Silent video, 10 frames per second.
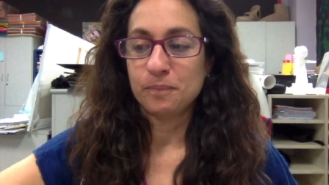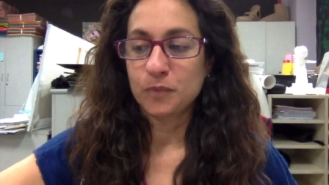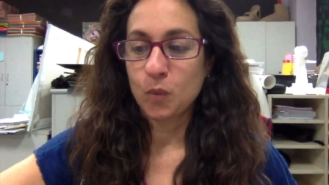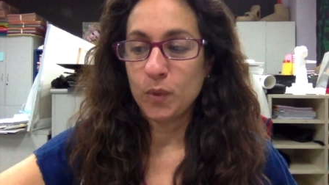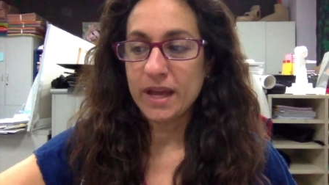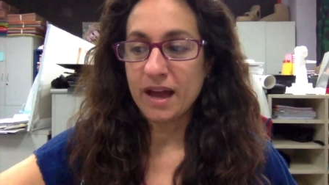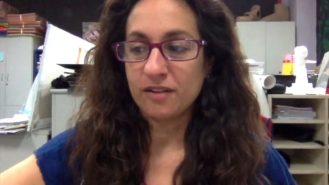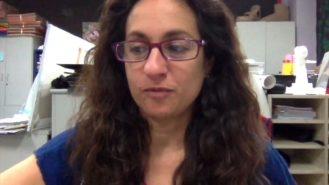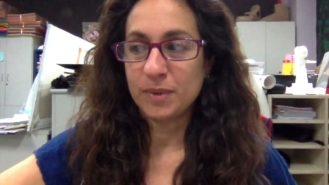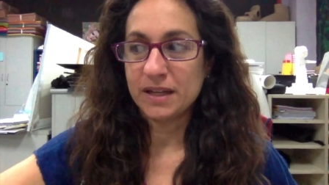We
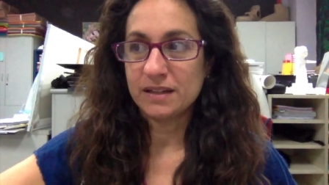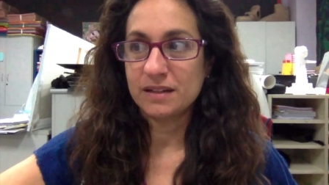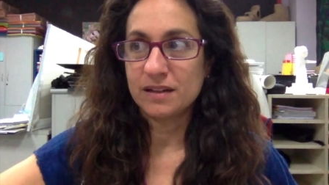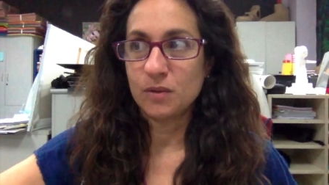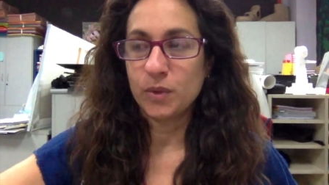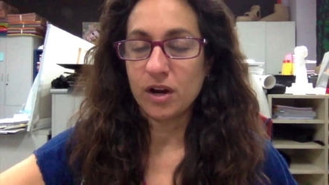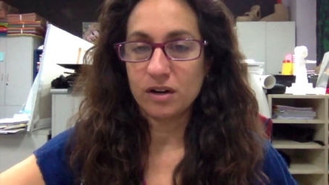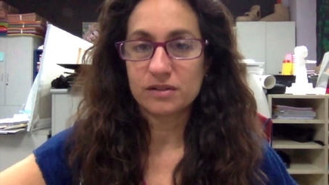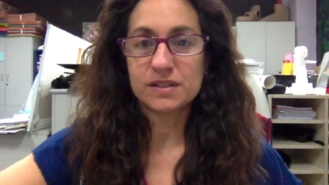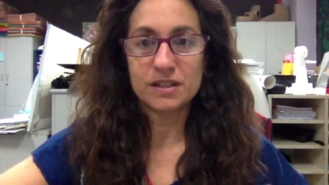are
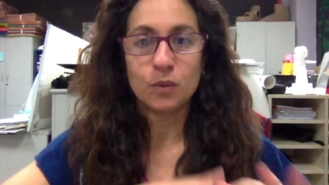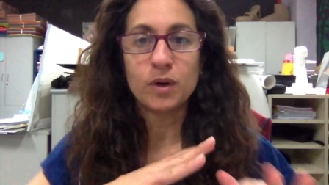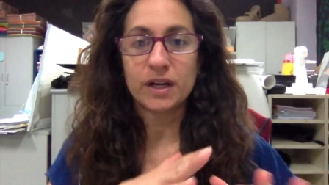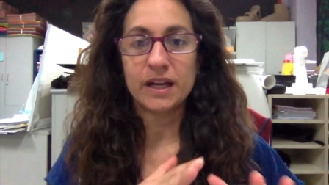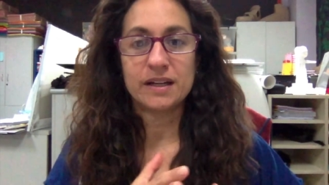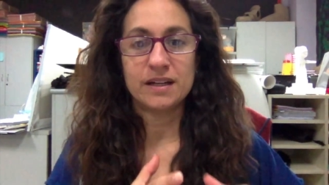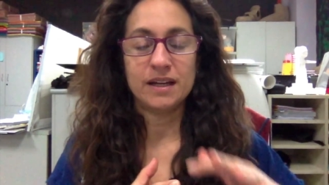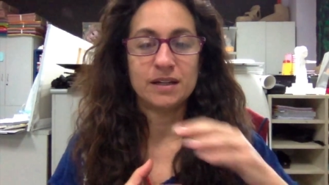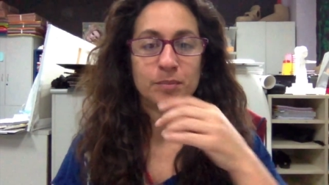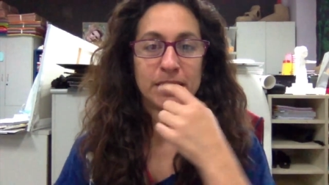still working
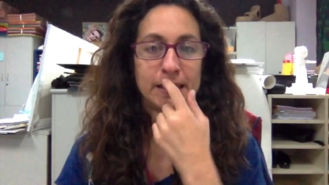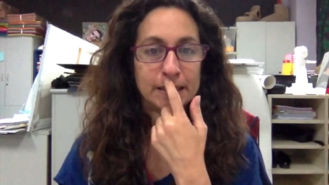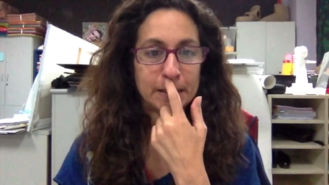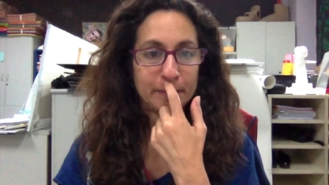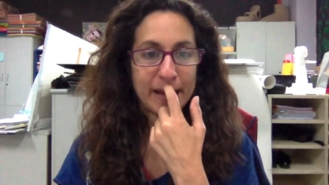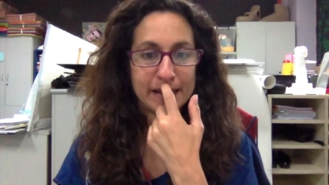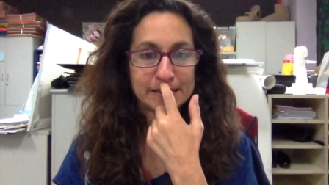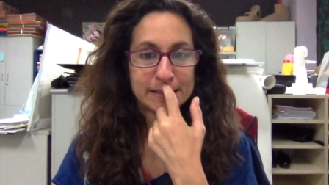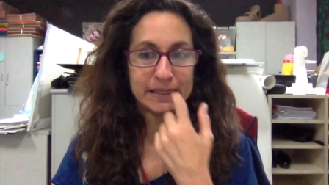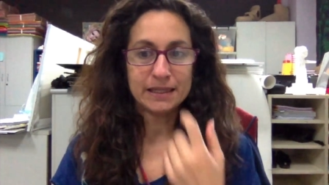in a blended
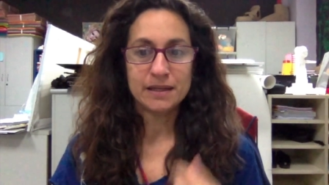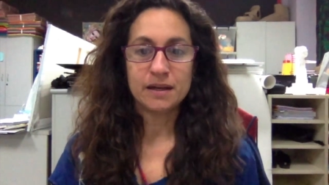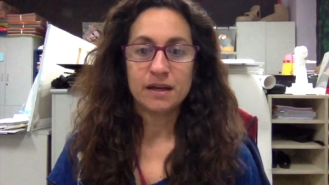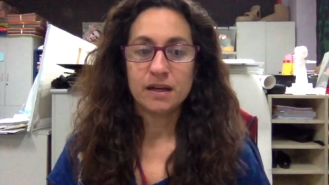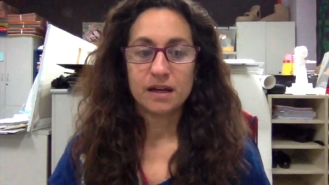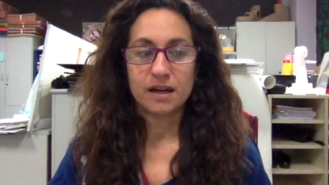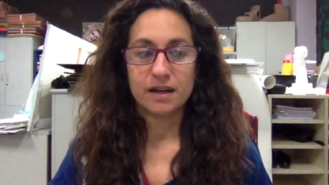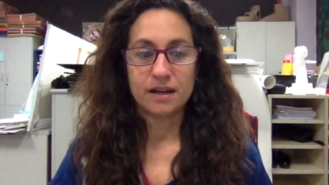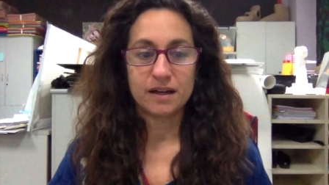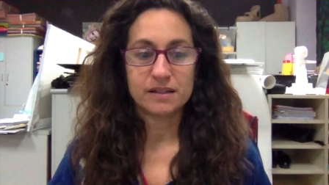capacity.
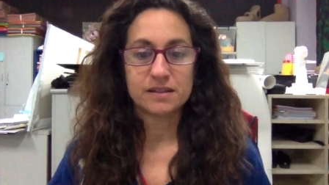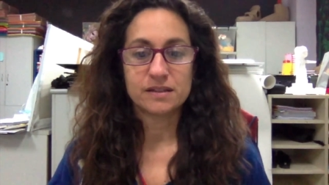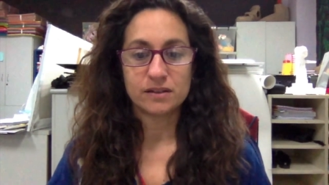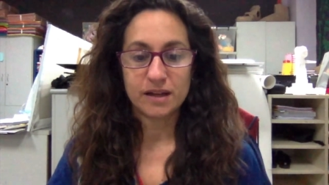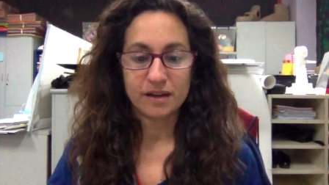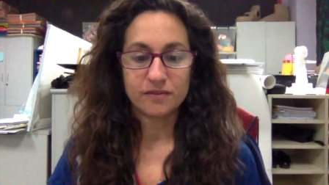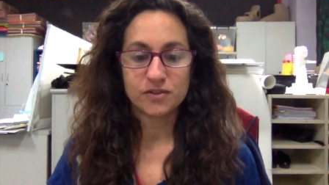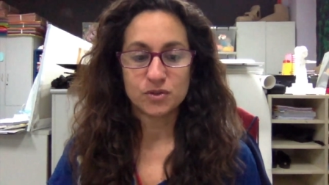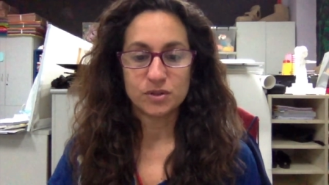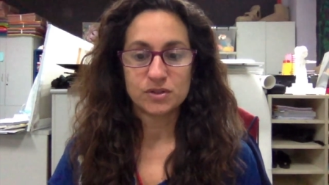I still have
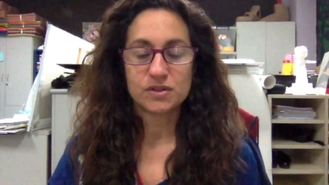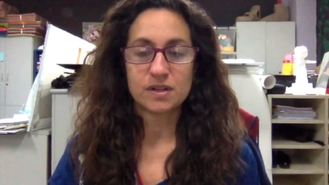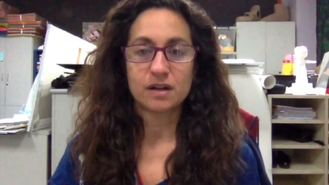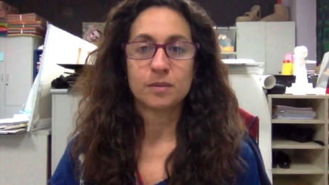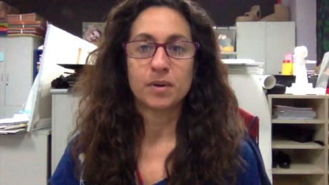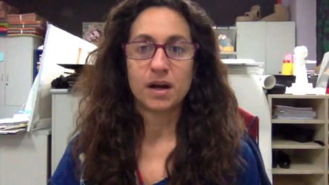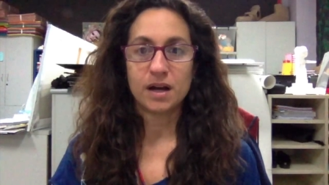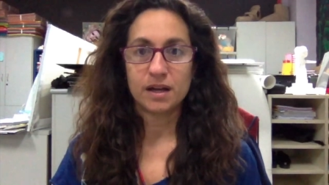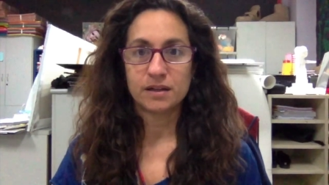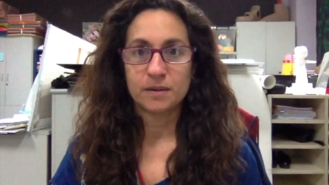students stuck
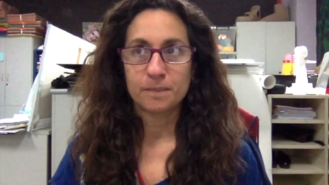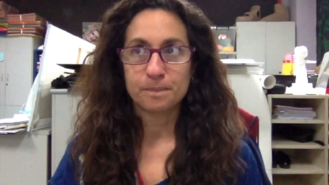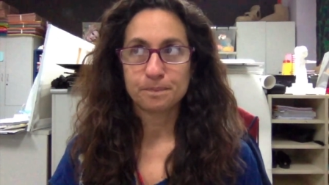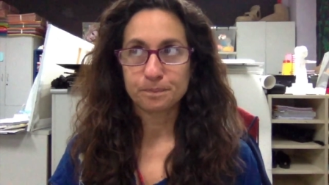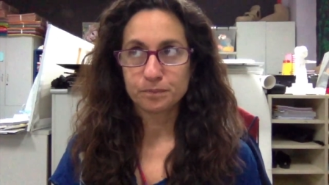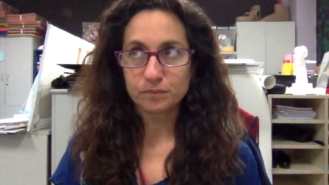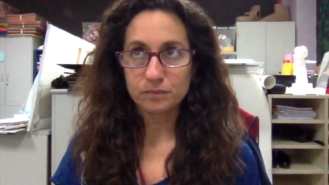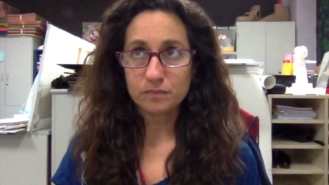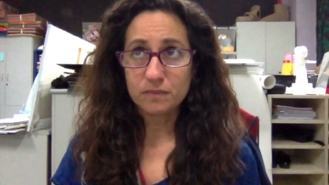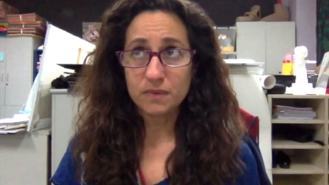abroad
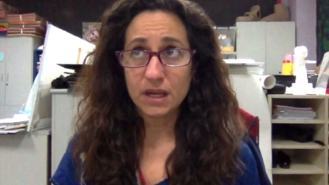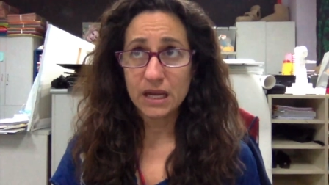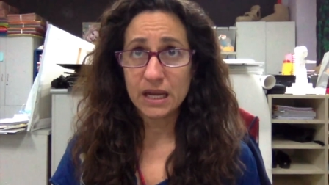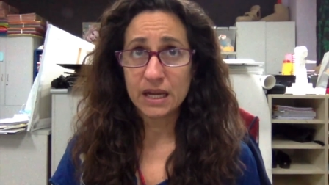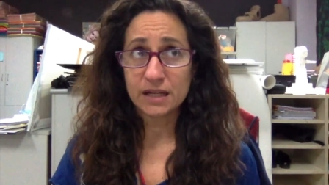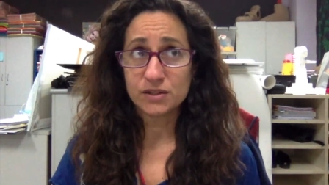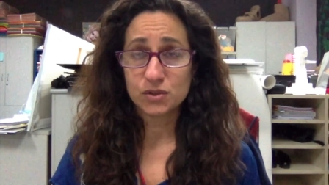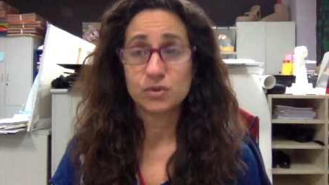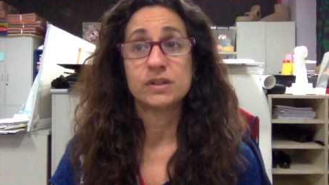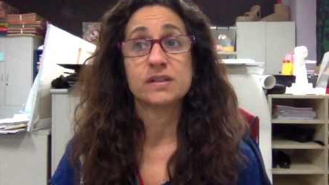and
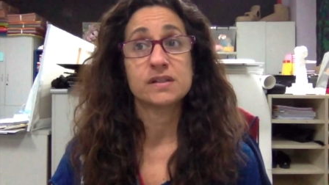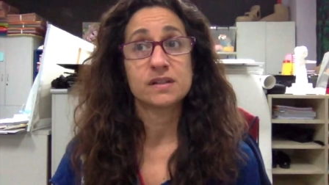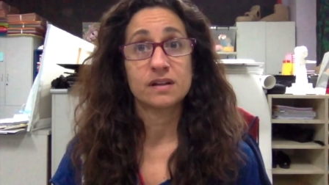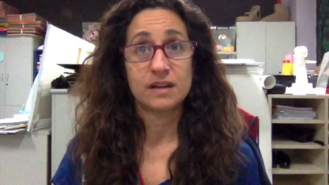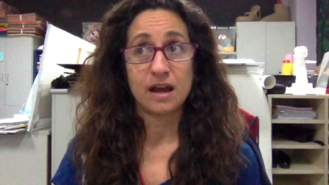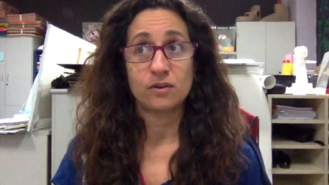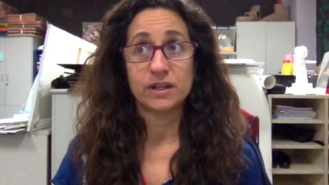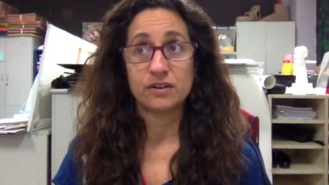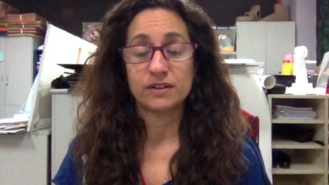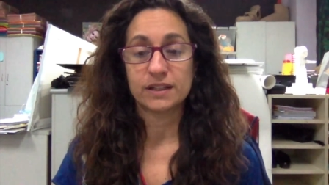students now
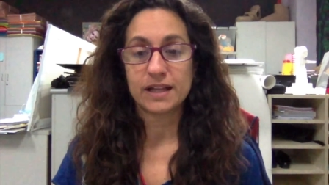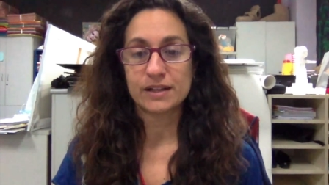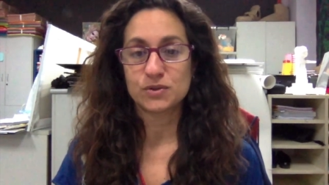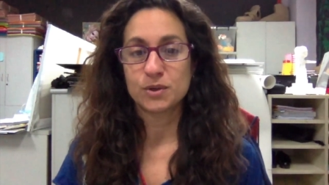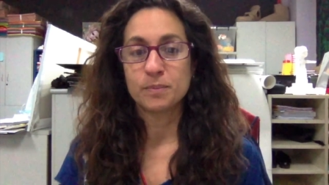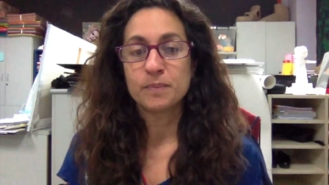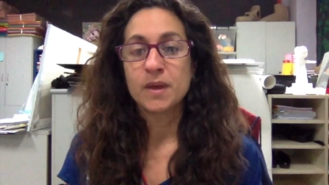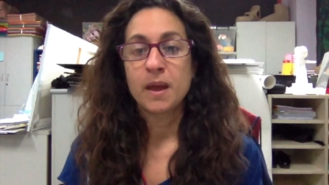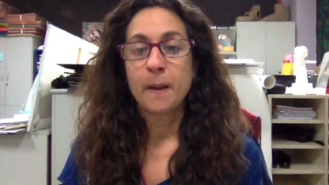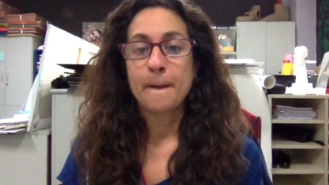here in the classroom,
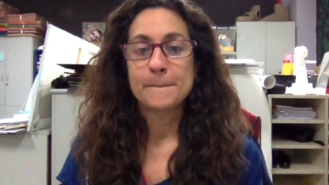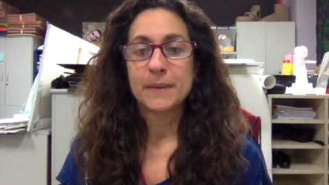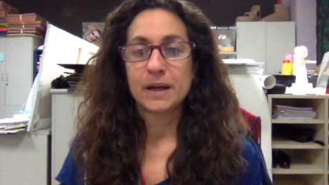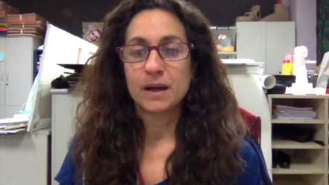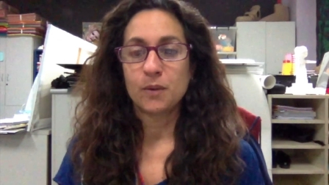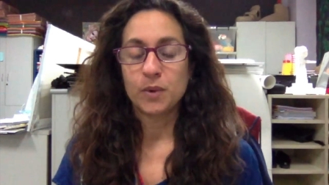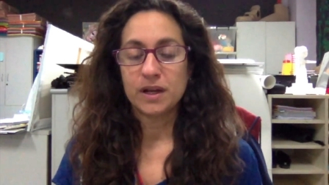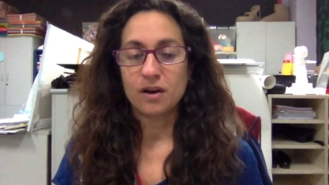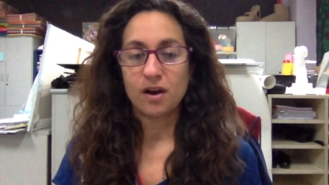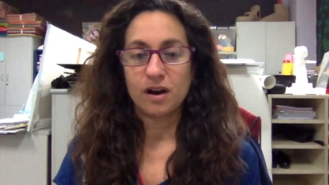but we
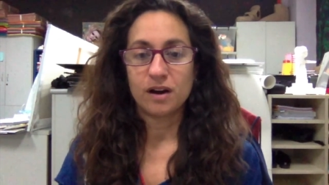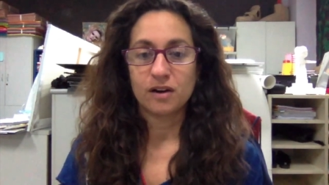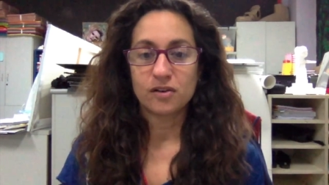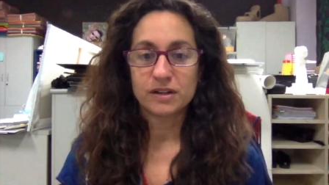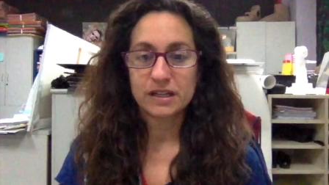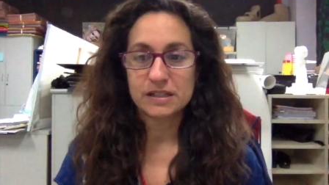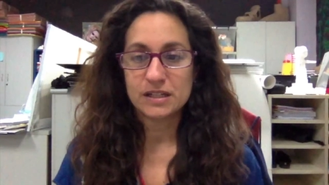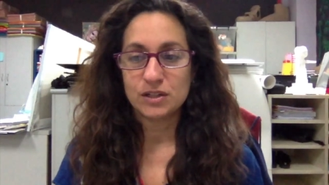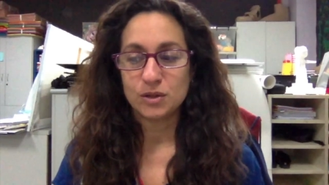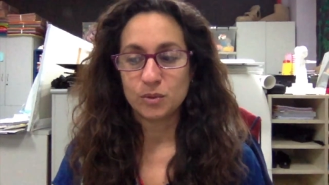are going to
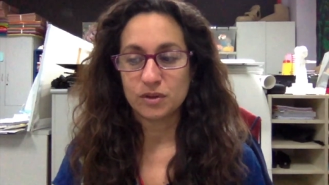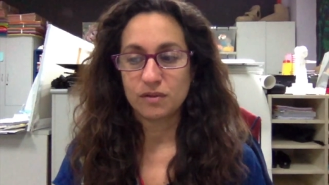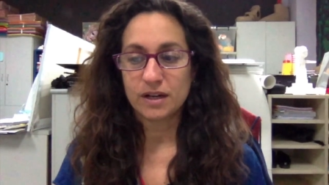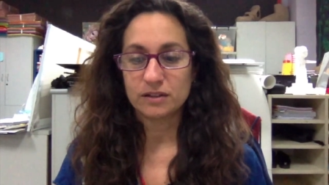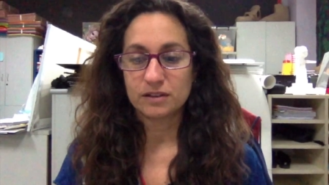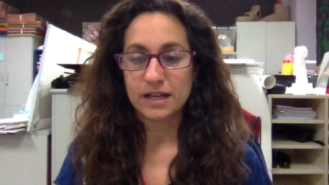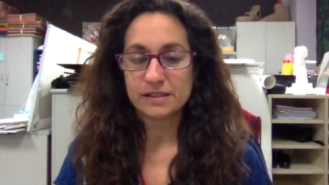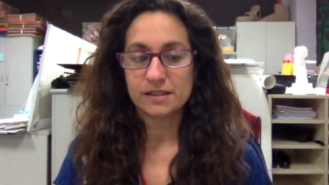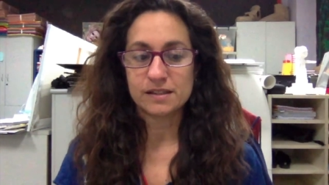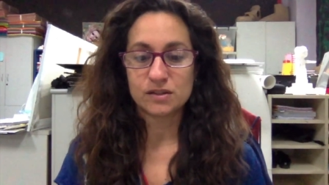continue with regular
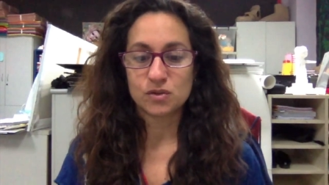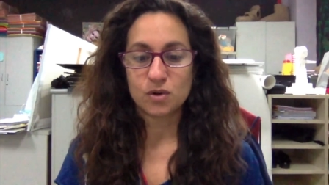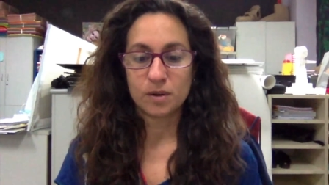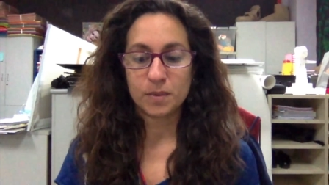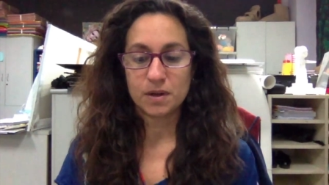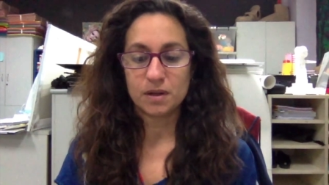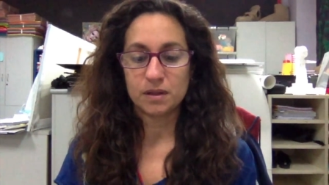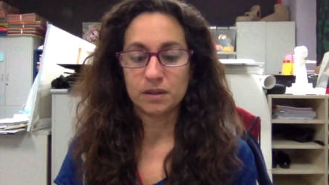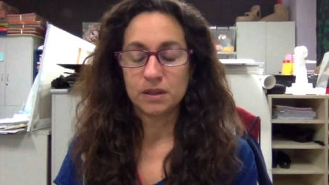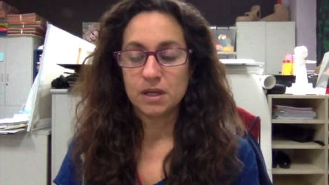classes as normal,